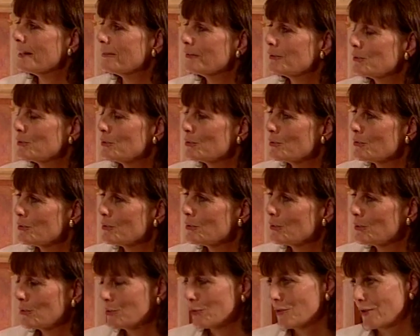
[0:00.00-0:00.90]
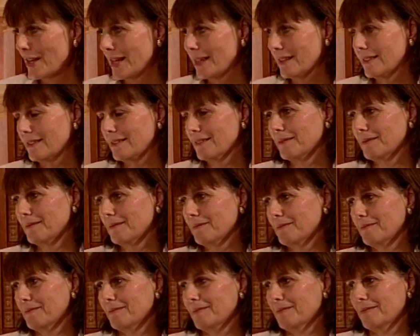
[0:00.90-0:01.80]
have to do that?
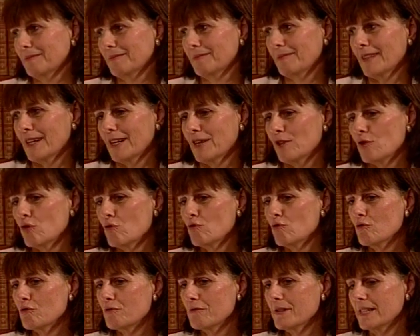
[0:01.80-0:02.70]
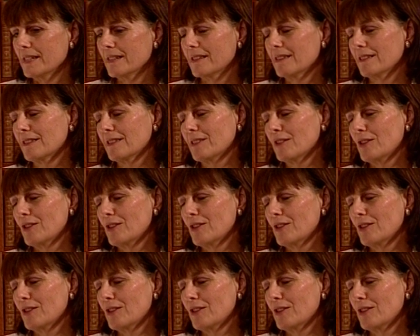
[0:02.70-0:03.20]
Like concrete